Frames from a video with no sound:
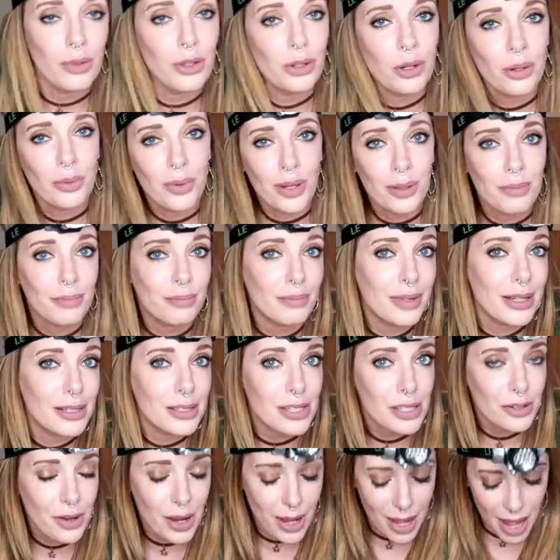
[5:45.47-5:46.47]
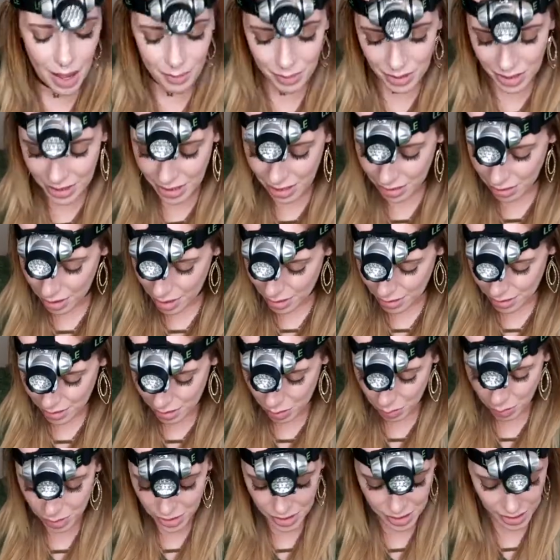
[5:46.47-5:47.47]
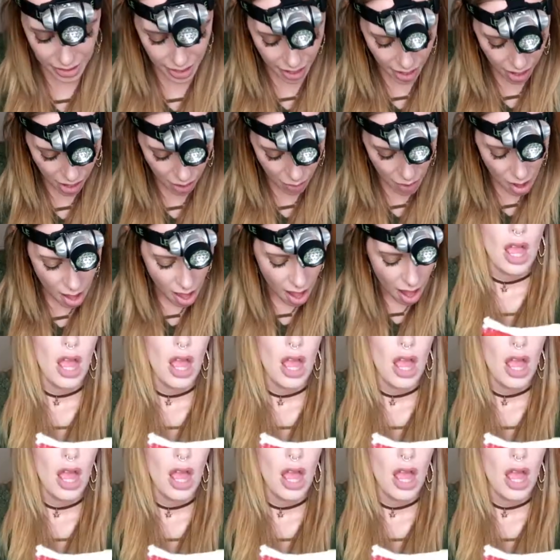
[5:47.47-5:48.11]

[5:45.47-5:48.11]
You know what? It's all right. I'm gonna get lost in the woods anyhow.